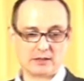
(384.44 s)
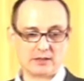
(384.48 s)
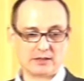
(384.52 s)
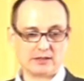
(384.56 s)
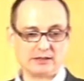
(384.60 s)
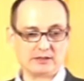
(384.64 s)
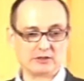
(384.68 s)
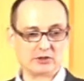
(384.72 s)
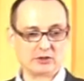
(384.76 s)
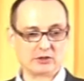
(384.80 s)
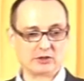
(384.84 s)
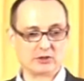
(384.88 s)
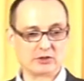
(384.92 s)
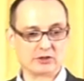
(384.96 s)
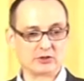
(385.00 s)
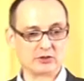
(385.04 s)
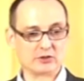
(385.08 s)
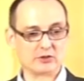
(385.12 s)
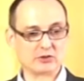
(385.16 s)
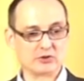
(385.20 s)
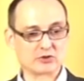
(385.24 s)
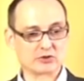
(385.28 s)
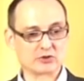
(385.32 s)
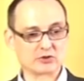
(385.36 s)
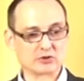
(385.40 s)
In
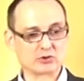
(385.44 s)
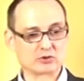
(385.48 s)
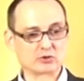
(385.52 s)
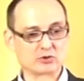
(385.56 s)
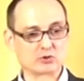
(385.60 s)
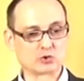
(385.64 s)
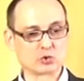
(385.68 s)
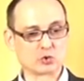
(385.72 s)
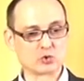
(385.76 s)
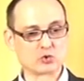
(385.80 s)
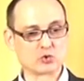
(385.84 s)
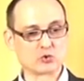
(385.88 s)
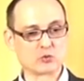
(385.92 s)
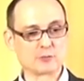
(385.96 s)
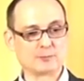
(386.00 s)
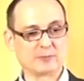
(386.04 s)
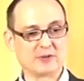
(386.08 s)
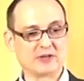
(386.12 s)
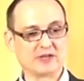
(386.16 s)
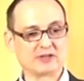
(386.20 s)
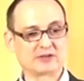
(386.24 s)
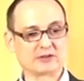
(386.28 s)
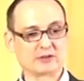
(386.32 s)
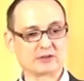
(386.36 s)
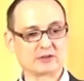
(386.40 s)
uh, 2
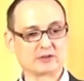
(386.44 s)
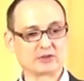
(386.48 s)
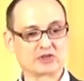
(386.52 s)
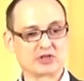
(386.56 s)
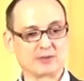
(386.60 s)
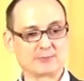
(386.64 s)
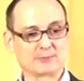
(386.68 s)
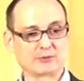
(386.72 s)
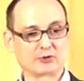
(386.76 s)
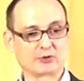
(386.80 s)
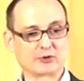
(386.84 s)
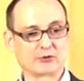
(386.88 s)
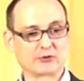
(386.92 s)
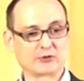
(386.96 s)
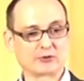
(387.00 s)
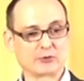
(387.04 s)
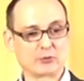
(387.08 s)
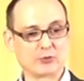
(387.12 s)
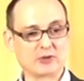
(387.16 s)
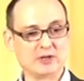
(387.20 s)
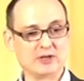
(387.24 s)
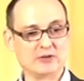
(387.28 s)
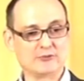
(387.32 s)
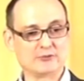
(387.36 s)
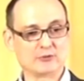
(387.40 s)
Peter chapter
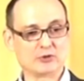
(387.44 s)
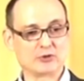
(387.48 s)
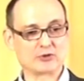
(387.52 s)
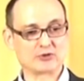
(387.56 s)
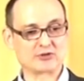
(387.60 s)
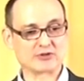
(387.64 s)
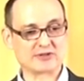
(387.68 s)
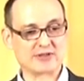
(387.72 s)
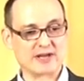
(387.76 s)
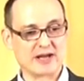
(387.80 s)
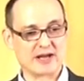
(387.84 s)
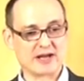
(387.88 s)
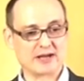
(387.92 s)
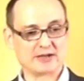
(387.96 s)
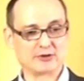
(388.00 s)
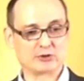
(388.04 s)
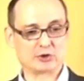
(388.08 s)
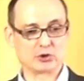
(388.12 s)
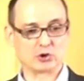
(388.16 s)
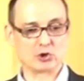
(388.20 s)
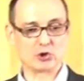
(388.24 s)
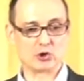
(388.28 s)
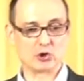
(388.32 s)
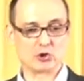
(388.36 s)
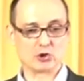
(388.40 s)
3 verse 9,
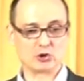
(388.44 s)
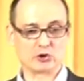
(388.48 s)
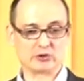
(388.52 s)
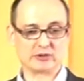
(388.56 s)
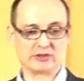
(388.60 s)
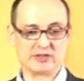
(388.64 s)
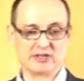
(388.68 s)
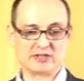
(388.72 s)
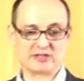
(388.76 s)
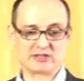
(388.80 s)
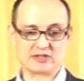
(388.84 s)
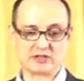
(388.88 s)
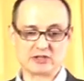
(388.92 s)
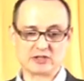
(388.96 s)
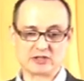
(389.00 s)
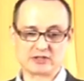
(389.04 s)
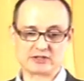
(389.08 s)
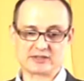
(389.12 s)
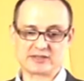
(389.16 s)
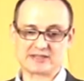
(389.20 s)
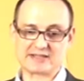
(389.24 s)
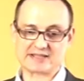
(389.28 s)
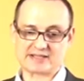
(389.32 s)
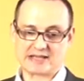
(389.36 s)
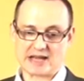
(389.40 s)
the Lord is
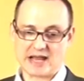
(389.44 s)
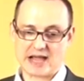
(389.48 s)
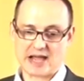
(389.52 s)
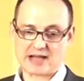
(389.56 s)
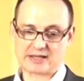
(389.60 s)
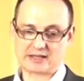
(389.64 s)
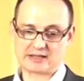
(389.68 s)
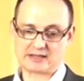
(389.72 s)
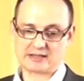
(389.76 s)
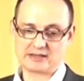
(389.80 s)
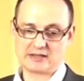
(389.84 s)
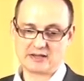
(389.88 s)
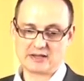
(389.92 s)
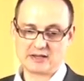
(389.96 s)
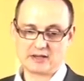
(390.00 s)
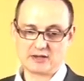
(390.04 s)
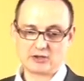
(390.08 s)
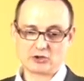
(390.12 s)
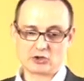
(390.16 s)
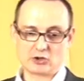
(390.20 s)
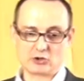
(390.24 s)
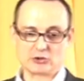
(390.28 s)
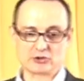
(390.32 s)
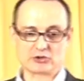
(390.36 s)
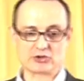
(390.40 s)
not slack
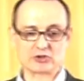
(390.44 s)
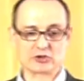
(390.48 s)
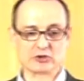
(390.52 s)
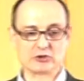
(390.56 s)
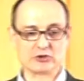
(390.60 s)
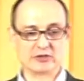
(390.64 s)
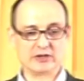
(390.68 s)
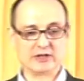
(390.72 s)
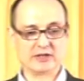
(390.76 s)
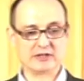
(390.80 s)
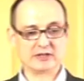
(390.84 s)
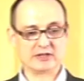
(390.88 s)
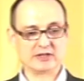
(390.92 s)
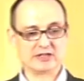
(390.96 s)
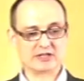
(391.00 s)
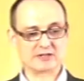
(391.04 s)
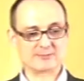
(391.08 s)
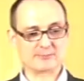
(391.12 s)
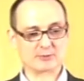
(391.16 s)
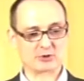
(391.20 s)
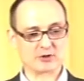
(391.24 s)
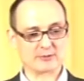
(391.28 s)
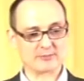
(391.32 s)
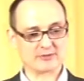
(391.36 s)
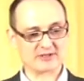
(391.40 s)
concerning his
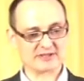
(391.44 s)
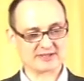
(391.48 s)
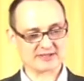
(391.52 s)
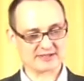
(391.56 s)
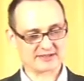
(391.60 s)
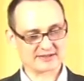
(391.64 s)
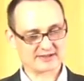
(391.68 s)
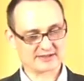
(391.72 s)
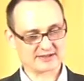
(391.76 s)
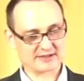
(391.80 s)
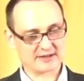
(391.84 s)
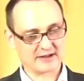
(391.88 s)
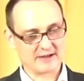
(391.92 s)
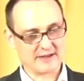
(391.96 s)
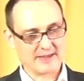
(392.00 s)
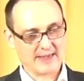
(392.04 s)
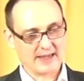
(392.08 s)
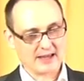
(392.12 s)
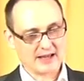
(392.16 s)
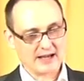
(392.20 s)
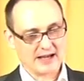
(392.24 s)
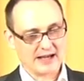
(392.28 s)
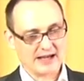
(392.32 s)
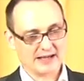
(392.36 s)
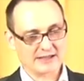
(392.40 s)
promise,
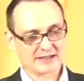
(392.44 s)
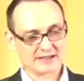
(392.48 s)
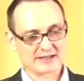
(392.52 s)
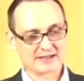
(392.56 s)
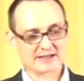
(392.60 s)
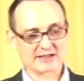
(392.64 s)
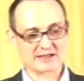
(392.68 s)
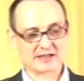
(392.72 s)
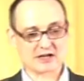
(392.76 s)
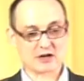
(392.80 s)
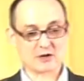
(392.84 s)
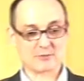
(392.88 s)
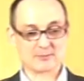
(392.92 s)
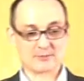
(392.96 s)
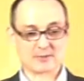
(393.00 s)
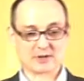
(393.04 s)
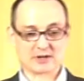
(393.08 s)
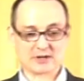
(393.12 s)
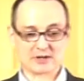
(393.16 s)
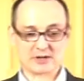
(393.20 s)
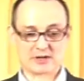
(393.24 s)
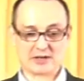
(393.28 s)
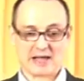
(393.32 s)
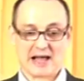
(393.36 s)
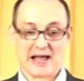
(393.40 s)
and some
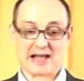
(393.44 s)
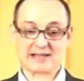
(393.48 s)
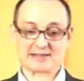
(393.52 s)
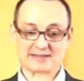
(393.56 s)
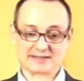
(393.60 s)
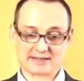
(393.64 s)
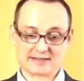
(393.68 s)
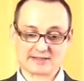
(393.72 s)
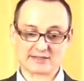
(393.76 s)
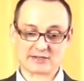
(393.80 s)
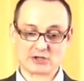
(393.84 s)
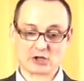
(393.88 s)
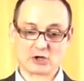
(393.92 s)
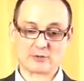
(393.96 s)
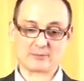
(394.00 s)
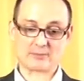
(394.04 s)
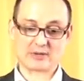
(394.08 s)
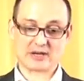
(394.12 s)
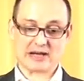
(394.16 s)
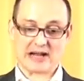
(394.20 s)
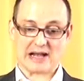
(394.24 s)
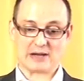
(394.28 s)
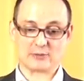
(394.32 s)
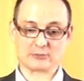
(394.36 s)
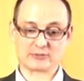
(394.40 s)
as
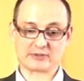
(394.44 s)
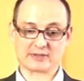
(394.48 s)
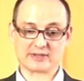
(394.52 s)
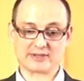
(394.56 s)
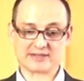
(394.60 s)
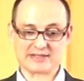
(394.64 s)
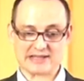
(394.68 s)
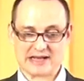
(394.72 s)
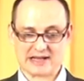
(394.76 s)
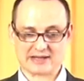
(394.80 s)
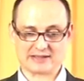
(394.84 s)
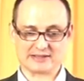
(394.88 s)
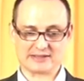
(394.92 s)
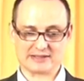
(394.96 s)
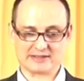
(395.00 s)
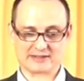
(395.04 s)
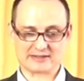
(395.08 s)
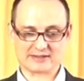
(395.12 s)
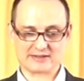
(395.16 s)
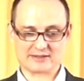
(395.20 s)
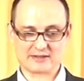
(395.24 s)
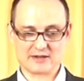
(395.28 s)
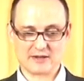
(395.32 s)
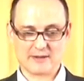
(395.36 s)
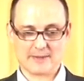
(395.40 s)
some count
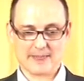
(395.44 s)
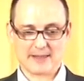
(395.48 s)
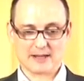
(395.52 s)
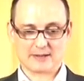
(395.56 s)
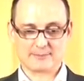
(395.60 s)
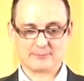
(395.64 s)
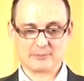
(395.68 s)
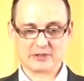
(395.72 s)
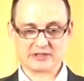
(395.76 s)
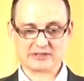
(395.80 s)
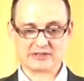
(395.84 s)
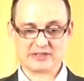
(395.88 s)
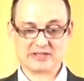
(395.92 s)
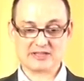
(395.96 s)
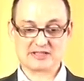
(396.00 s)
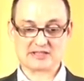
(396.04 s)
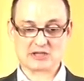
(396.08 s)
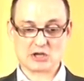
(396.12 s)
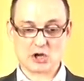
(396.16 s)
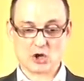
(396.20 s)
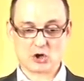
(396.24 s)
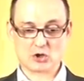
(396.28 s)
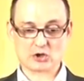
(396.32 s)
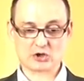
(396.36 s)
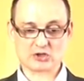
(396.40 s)
slackness, but his
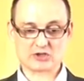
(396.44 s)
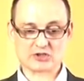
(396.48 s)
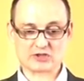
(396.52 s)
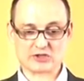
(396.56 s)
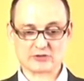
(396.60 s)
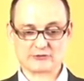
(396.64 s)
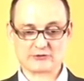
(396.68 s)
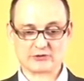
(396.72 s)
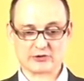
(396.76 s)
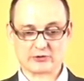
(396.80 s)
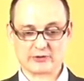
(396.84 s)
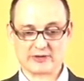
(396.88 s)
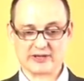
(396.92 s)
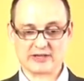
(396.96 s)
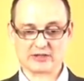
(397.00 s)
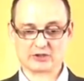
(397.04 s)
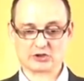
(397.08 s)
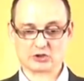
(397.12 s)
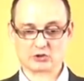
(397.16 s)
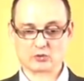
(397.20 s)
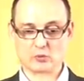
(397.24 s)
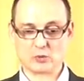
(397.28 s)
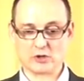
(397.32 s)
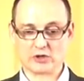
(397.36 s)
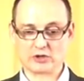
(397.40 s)
long suffering
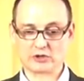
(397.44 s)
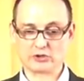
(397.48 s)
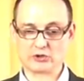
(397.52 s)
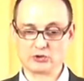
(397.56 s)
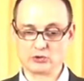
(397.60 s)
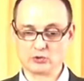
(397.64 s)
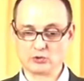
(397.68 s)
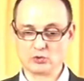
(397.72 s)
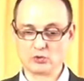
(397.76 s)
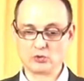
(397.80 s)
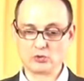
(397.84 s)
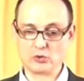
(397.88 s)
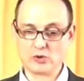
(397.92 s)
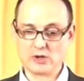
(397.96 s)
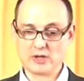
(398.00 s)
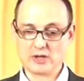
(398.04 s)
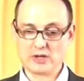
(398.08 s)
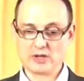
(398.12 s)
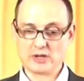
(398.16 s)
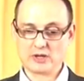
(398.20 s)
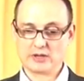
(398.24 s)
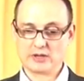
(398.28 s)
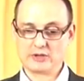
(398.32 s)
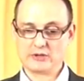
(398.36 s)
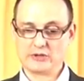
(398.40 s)
toward you,
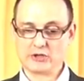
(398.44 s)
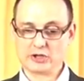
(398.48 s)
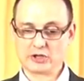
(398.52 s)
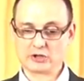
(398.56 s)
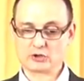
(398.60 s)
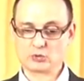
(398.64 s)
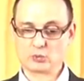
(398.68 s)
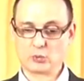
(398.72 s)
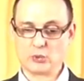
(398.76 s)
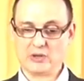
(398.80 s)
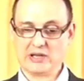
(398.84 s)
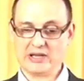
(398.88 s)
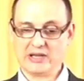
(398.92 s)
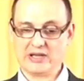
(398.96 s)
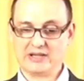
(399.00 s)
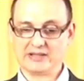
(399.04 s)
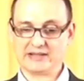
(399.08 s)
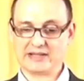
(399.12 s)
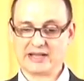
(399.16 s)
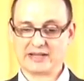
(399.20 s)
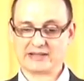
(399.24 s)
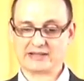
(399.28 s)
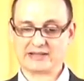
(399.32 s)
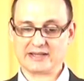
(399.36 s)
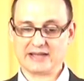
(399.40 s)
not
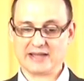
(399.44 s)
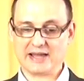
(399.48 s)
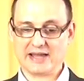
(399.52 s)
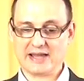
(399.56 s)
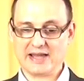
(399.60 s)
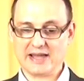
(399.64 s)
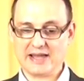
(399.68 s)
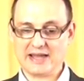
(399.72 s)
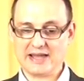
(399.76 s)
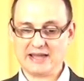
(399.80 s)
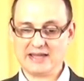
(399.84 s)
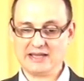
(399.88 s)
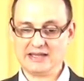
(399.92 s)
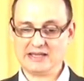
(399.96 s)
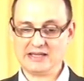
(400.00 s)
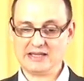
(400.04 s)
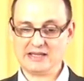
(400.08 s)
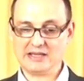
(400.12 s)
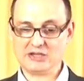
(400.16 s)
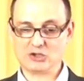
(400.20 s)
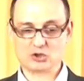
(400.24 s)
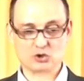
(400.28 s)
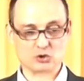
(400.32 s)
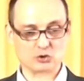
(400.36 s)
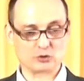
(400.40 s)
willing that
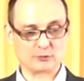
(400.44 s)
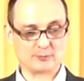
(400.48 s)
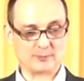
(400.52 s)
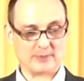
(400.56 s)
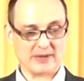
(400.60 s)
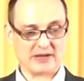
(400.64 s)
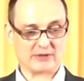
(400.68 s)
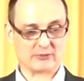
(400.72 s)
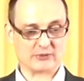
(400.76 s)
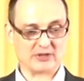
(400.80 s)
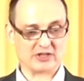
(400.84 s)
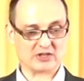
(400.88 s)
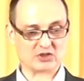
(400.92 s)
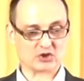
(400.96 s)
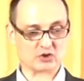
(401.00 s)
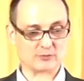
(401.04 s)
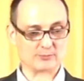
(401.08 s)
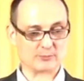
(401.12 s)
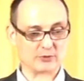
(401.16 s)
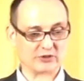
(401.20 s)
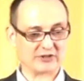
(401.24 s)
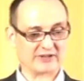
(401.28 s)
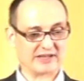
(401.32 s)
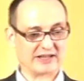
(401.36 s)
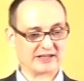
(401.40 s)
any should perish,
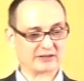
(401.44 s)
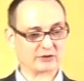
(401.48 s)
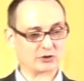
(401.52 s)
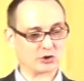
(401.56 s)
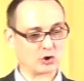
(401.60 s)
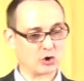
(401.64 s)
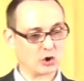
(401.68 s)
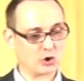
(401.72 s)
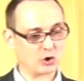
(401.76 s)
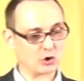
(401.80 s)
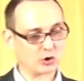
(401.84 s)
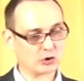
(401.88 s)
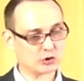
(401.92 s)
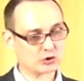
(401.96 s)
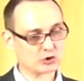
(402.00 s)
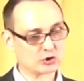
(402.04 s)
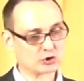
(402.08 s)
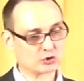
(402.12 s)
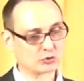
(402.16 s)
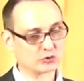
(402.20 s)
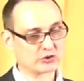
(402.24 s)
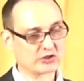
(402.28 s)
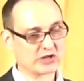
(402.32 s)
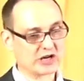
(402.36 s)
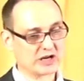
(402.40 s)
but that all
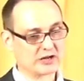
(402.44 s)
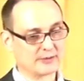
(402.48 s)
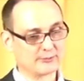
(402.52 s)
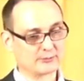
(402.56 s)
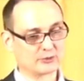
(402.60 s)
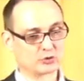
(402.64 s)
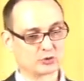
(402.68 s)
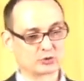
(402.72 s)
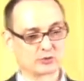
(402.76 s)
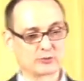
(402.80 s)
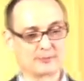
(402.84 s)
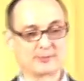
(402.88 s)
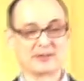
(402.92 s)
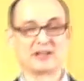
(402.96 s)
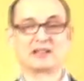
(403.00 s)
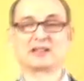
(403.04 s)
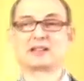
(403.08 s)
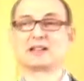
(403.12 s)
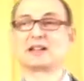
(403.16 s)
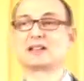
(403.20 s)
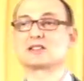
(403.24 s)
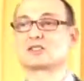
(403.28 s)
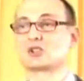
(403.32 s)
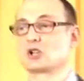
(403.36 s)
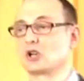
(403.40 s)
should come to
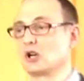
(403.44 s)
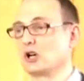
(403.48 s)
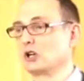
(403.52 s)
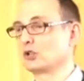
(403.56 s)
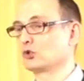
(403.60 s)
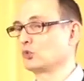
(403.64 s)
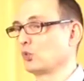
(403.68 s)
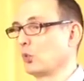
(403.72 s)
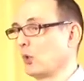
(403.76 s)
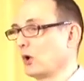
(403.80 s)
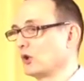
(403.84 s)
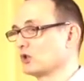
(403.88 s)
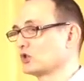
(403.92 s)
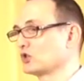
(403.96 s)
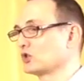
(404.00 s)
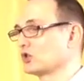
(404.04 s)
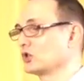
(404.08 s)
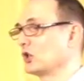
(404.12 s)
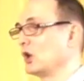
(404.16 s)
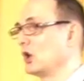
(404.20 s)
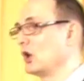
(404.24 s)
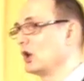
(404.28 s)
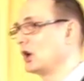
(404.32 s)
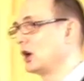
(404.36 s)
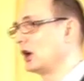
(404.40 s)
repentance. God
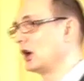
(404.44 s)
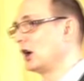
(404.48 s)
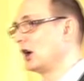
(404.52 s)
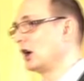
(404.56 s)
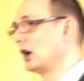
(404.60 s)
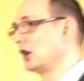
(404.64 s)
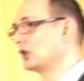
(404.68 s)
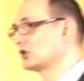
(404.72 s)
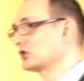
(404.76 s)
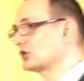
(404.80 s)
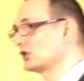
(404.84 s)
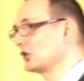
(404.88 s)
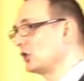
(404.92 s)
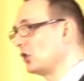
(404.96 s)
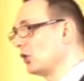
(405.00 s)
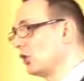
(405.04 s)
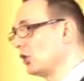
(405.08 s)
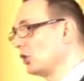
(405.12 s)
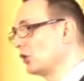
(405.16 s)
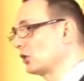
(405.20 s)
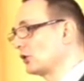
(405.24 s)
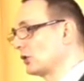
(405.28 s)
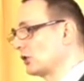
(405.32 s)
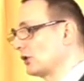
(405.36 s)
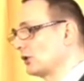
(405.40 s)
wants us
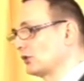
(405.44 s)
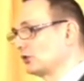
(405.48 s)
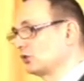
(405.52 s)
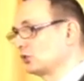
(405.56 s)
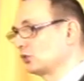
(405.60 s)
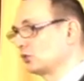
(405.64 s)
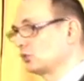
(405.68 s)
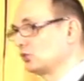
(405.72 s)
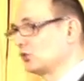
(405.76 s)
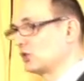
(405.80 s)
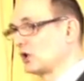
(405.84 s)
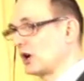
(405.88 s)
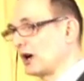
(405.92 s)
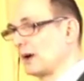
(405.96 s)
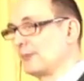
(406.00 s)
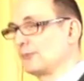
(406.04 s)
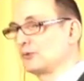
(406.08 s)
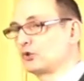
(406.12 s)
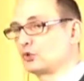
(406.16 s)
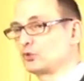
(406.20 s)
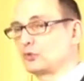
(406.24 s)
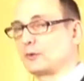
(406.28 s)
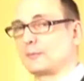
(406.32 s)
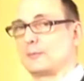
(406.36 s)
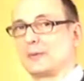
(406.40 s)
all to come
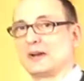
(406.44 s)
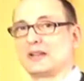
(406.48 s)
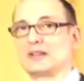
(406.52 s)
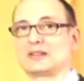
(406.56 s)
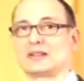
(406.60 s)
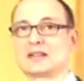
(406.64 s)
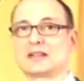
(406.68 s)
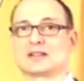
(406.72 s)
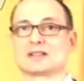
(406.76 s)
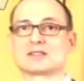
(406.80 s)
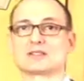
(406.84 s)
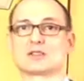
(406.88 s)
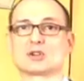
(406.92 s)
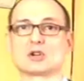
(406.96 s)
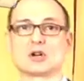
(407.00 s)
to repentance.